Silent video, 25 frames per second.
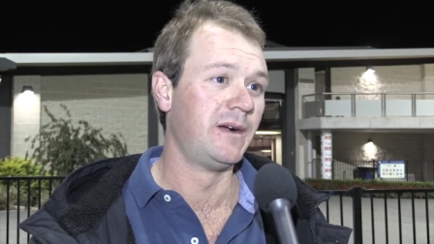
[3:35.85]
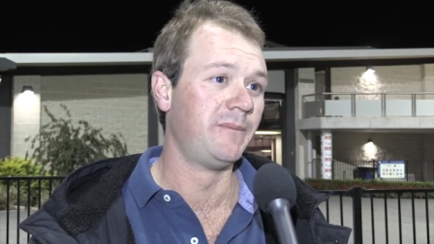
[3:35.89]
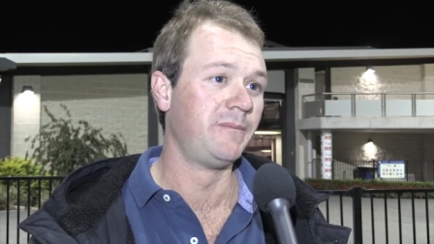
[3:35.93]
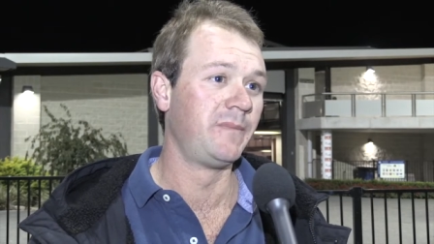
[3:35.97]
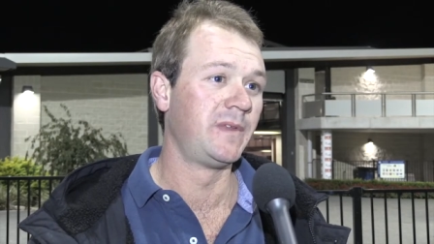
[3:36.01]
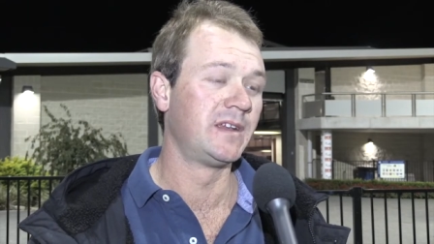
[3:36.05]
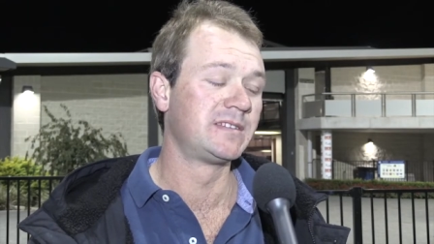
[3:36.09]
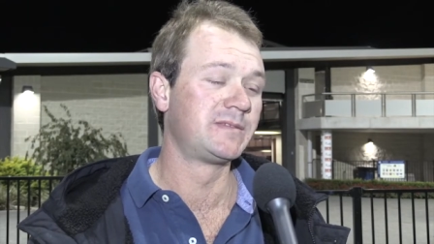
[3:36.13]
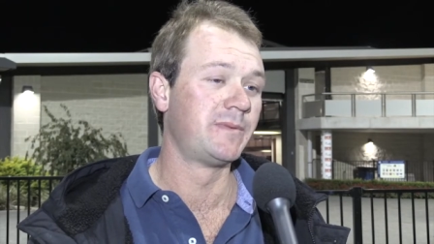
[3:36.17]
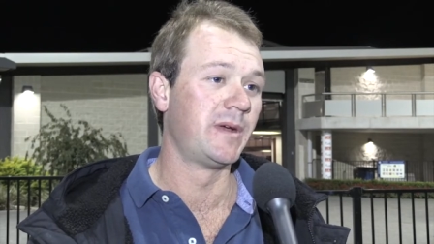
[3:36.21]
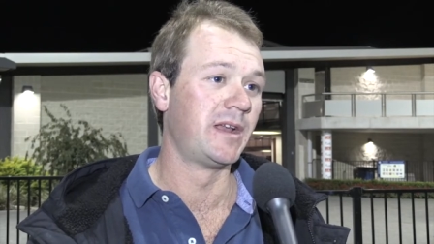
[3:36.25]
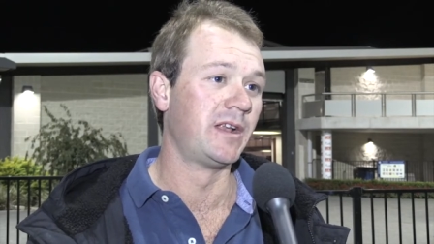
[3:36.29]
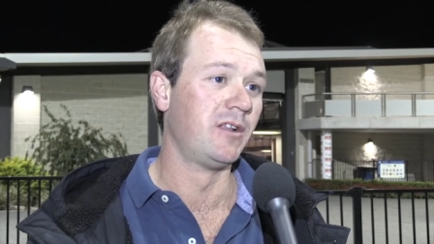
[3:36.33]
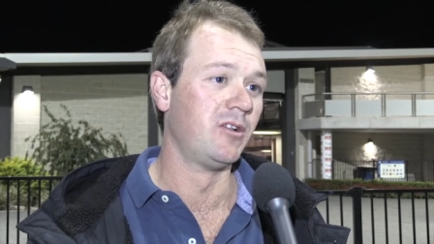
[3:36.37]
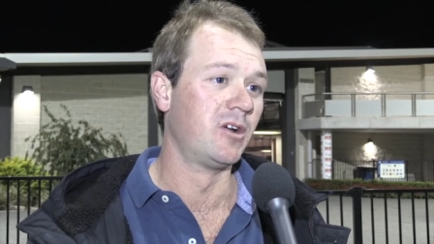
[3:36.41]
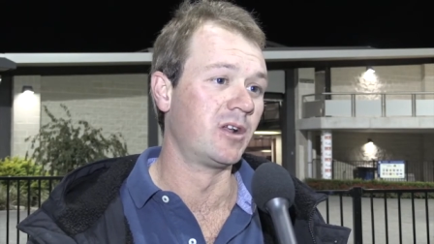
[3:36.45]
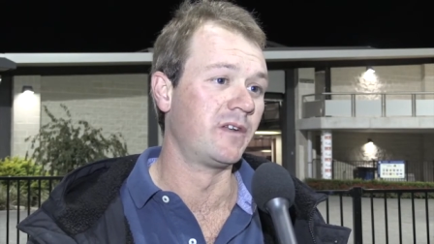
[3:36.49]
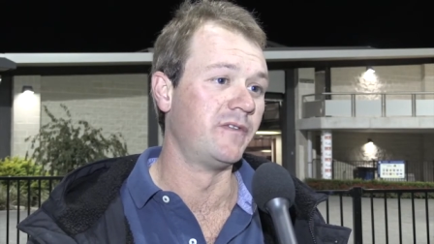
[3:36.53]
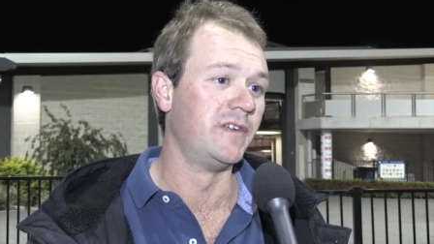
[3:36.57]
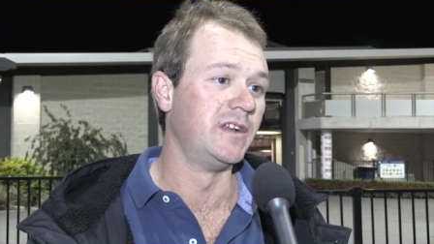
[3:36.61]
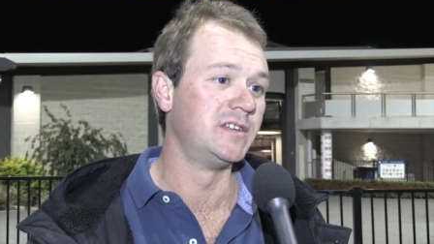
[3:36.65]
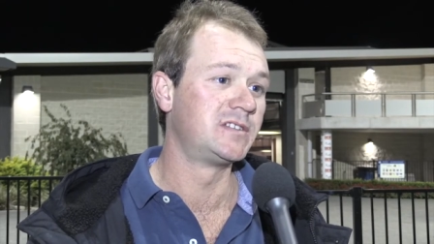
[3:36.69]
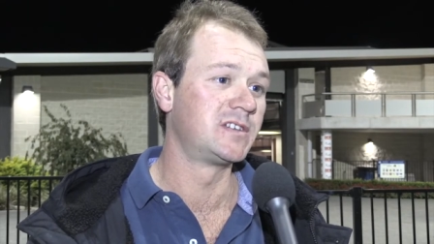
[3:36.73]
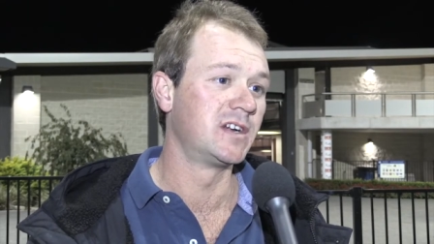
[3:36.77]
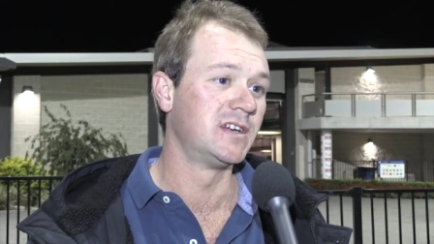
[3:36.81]
There's been a
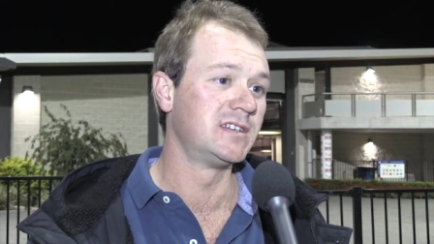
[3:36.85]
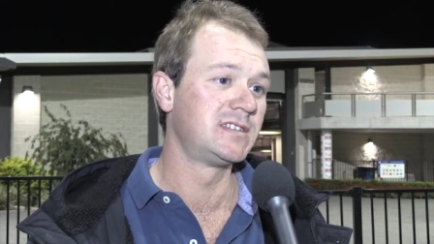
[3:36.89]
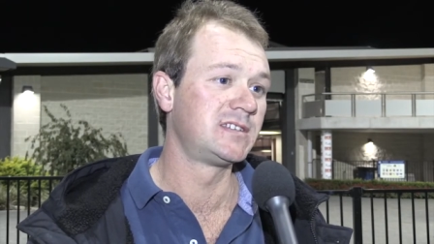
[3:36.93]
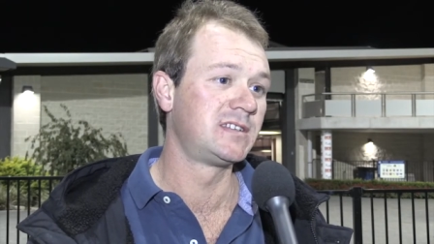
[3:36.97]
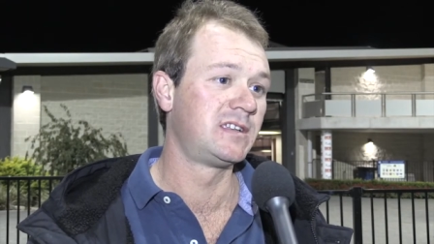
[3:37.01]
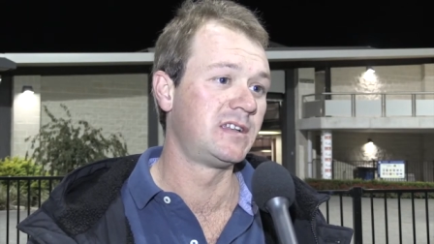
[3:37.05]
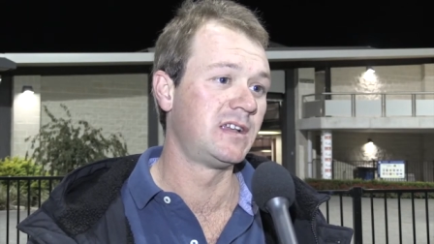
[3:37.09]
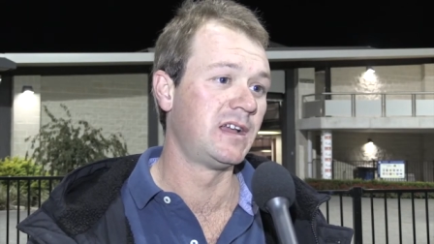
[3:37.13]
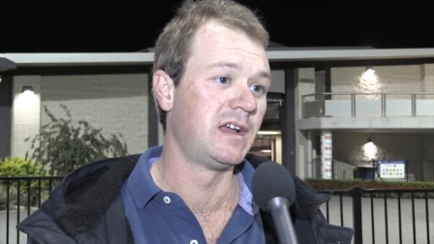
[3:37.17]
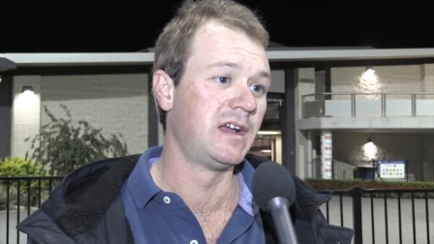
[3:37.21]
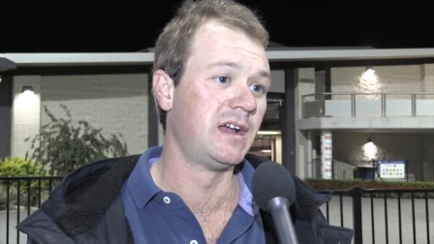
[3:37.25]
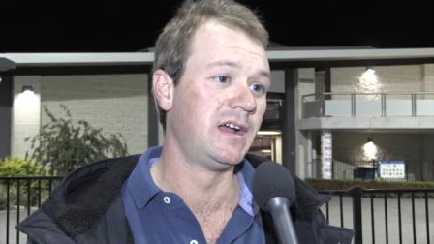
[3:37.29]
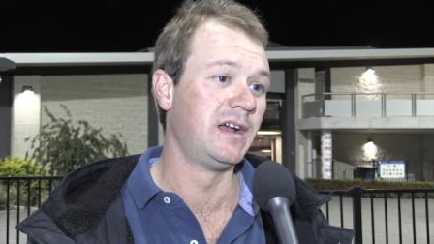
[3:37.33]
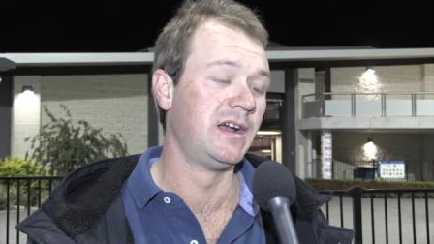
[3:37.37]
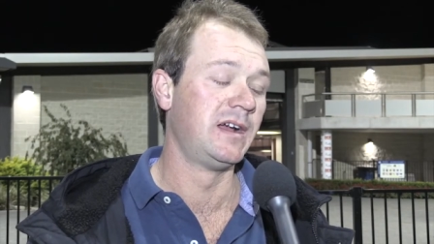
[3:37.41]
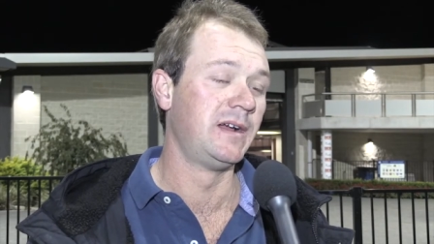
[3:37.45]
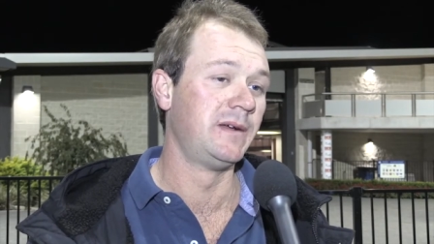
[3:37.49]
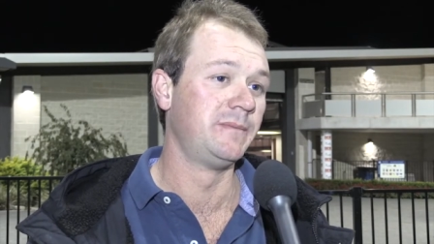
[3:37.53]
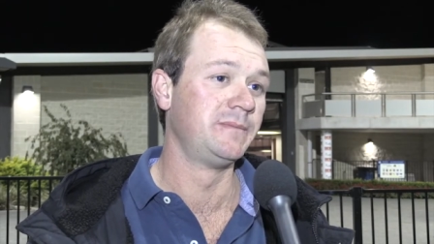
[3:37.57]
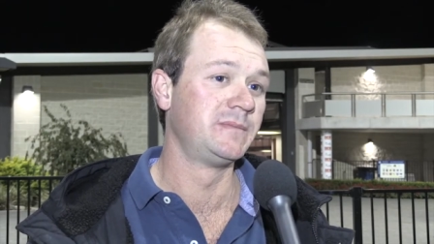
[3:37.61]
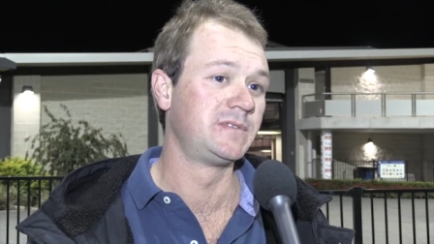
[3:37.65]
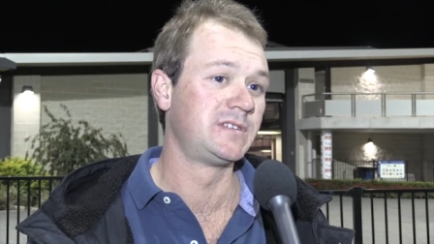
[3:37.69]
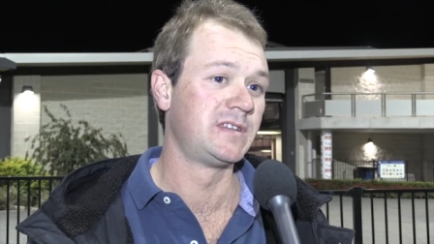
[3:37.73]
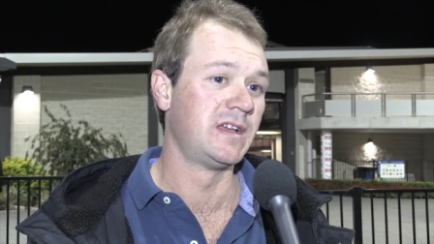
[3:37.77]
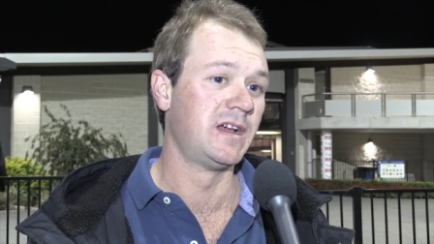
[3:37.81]
lot of interest.
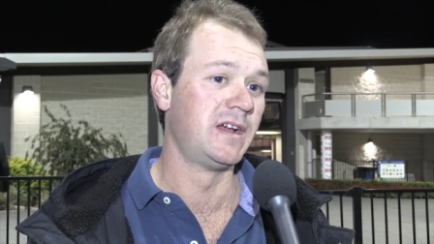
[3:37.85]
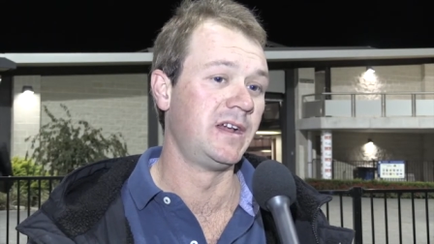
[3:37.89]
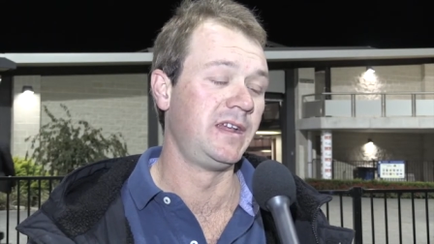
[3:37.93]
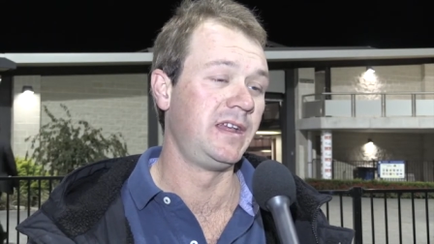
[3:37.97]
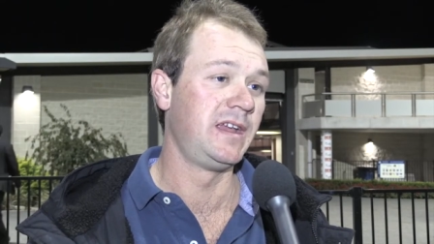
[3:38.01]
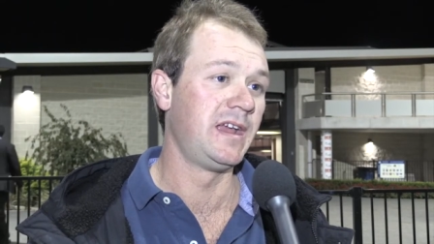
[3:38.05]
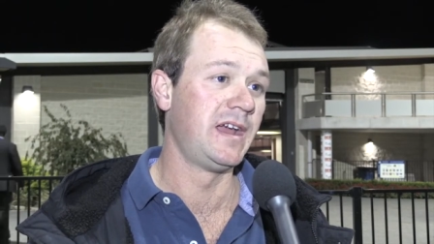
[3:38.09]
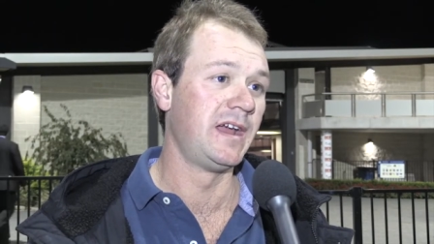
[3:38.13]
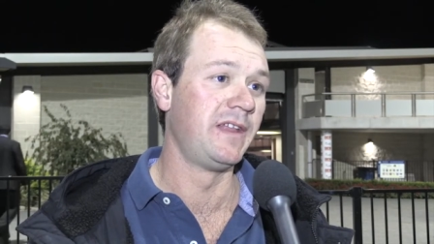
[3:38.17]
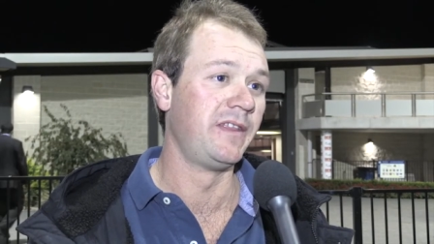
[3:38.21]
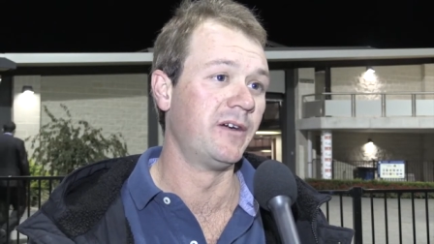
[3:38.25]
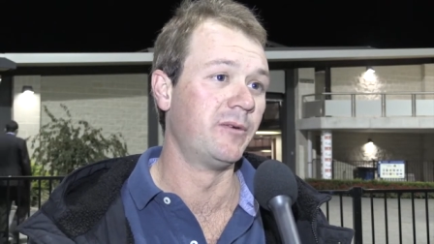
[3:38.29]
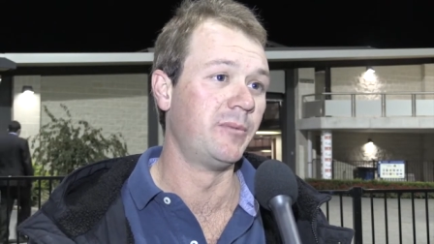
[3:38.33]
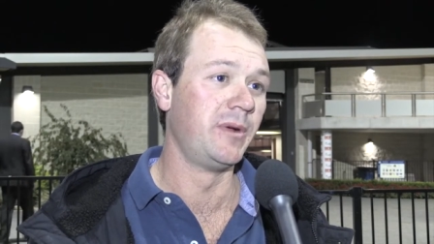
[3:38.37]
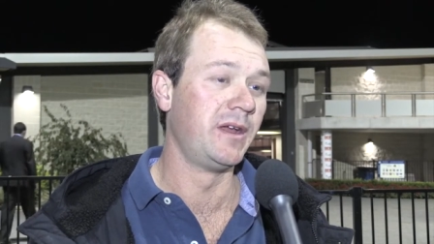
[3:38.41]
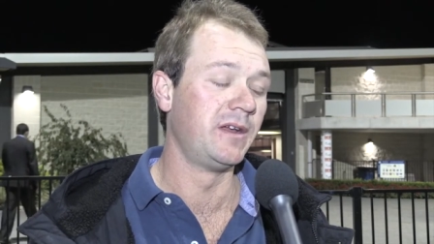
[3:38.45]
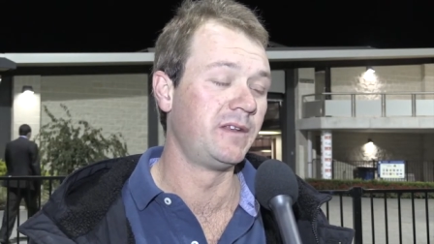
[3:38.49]
There'll